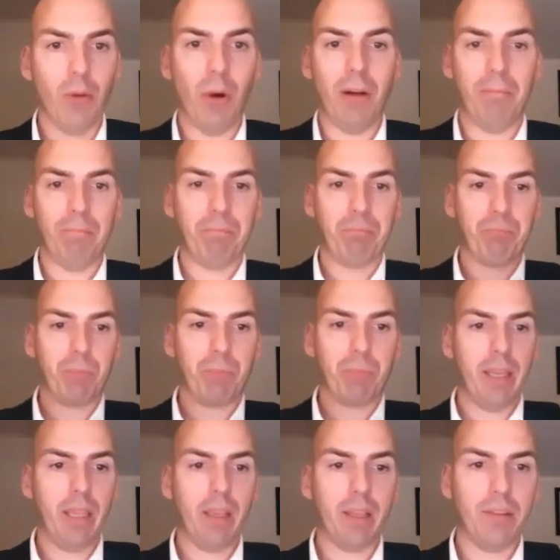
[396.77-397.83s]
Well,
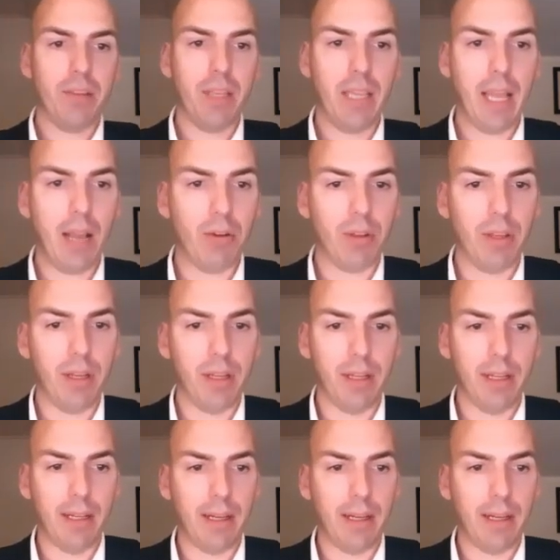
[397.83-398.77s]
here you can see how the